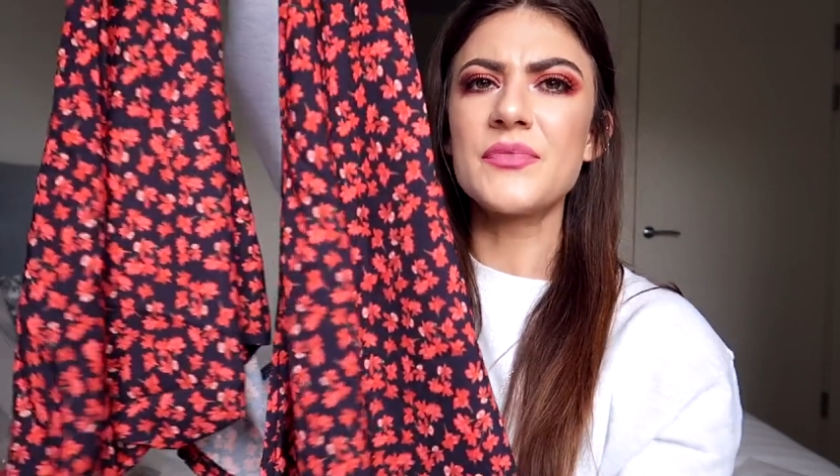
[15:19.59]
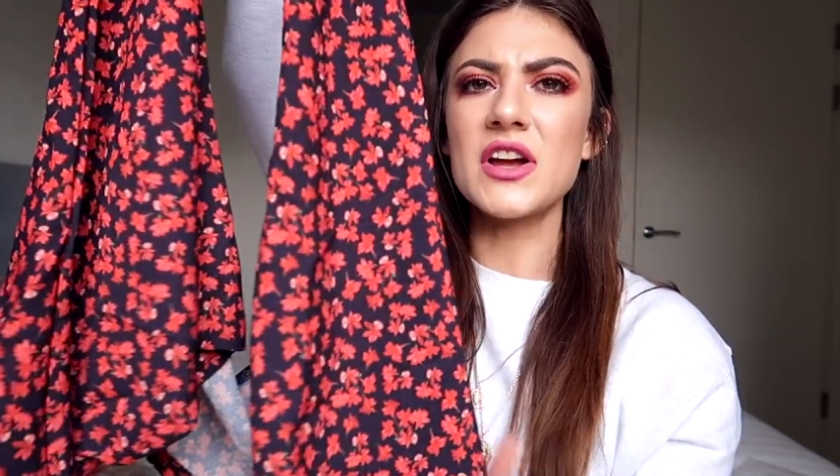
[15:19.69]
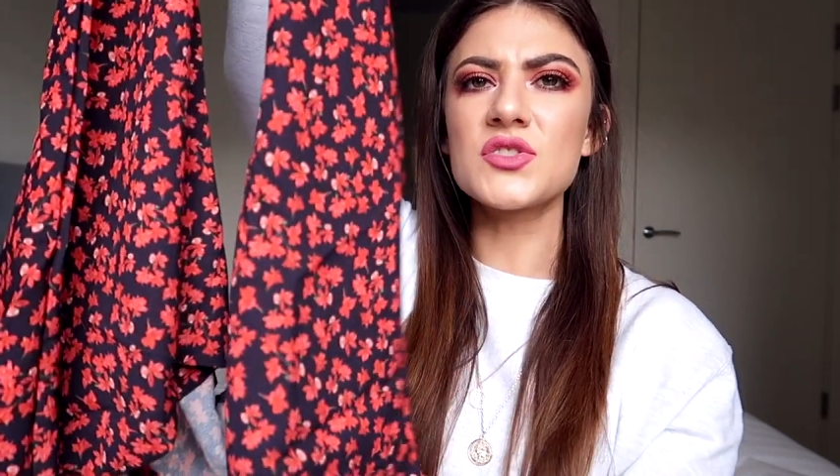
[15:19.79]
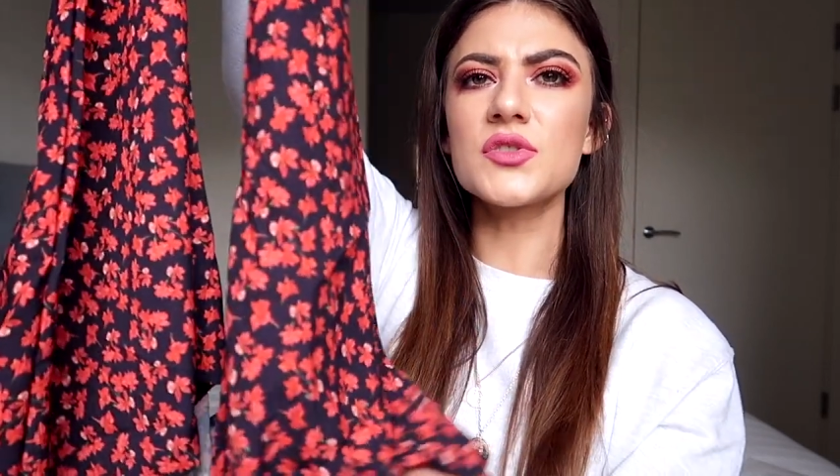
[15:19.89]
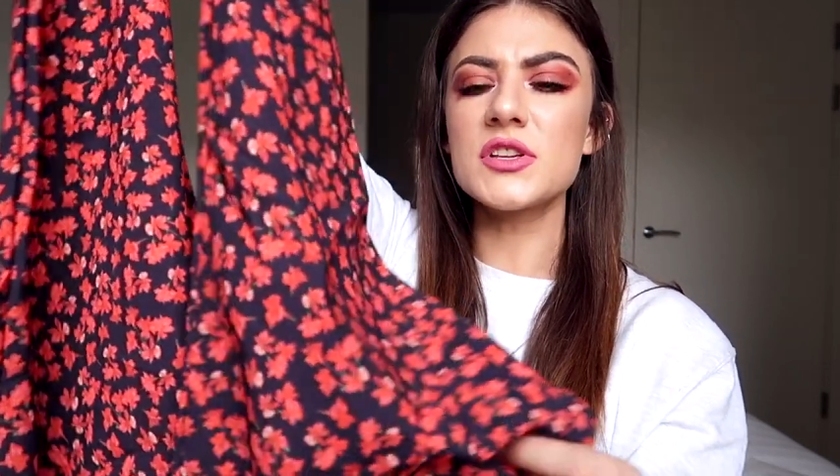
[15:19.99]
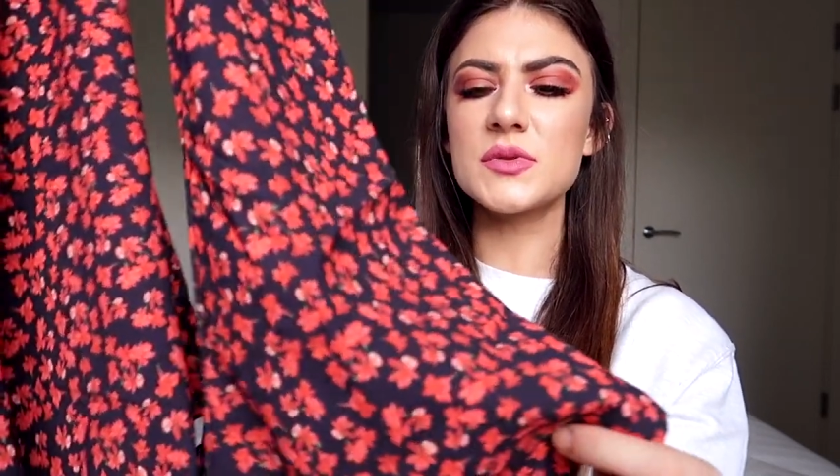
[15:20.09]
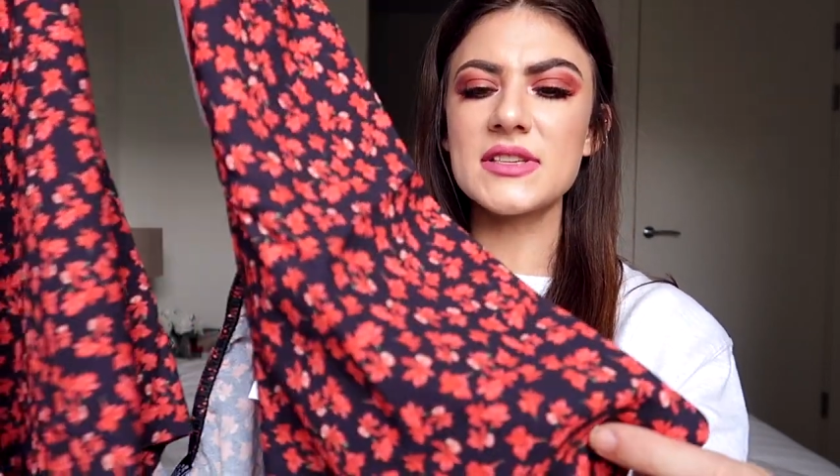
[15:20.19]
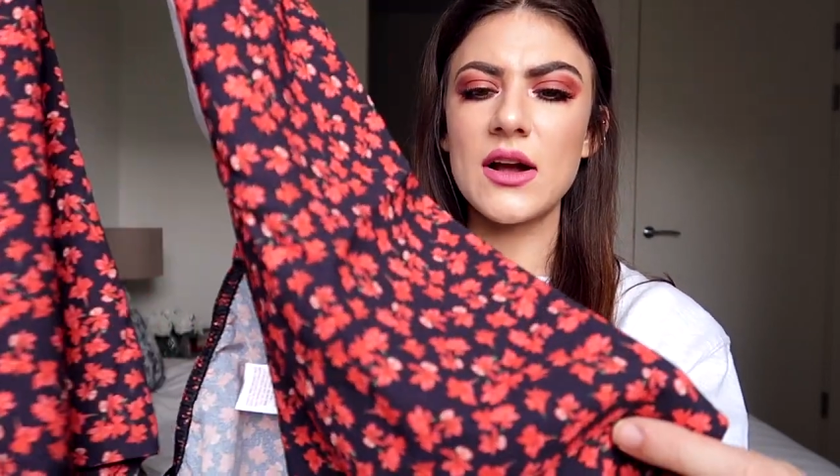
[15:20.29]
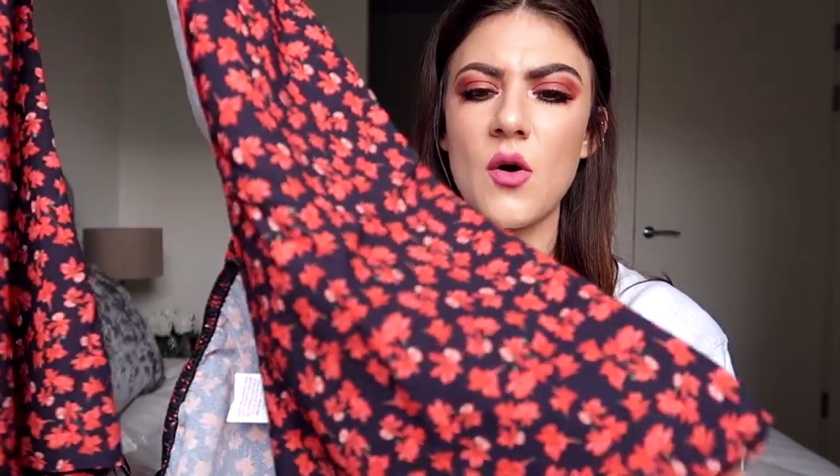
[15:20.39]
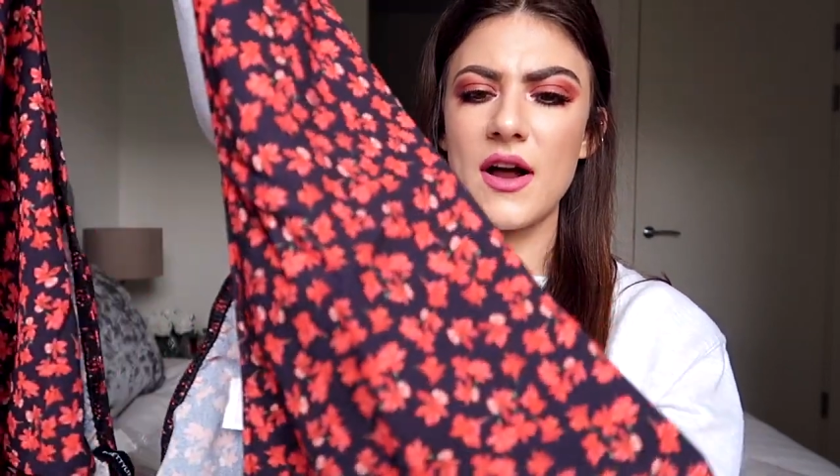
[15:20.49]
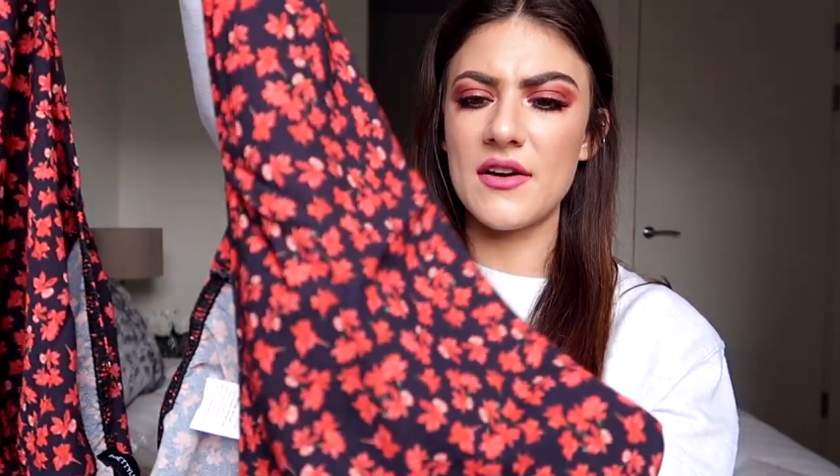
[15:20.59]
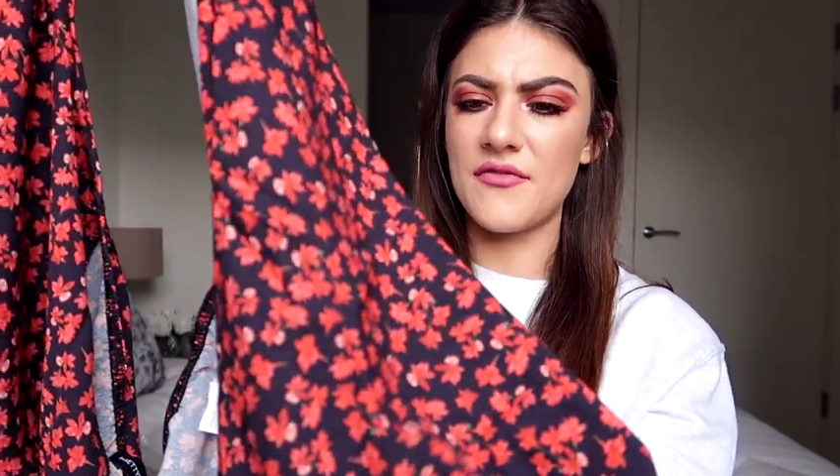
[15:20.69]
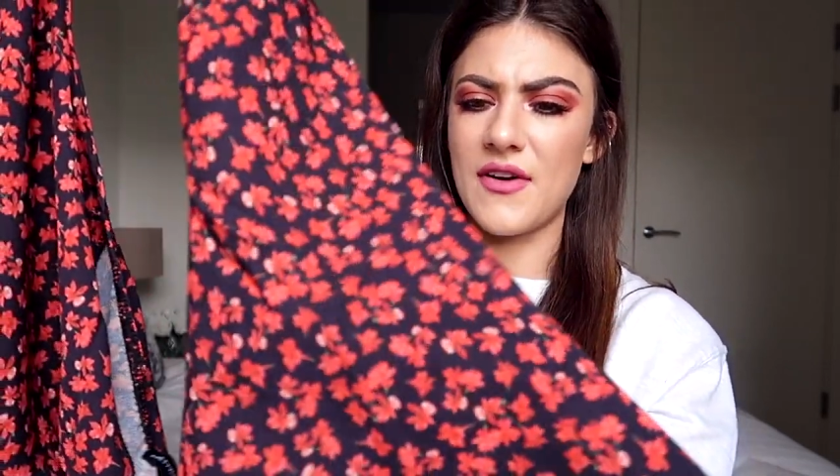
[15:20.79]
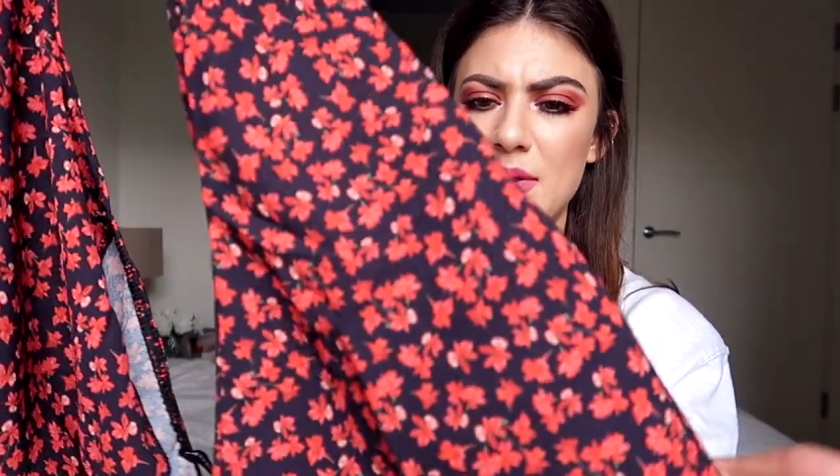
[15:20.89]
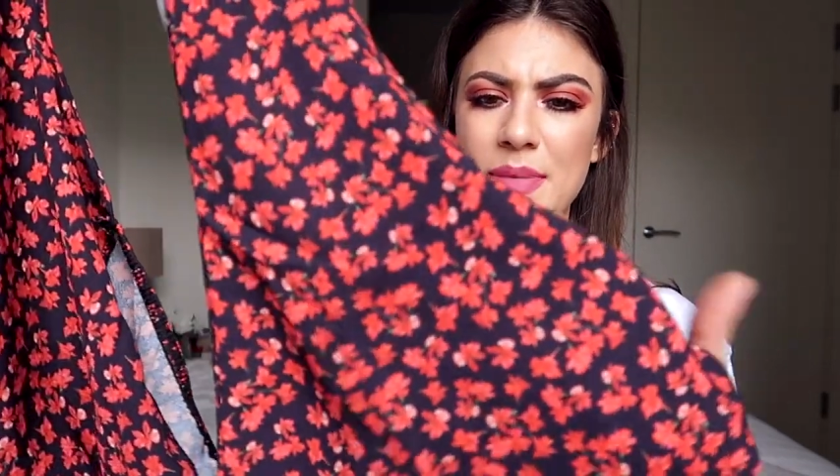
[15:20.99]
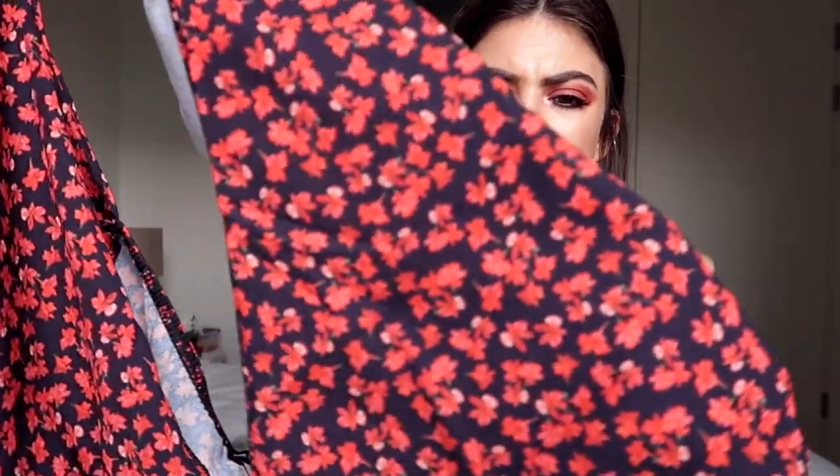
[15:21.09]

I just thought this was like quite a fun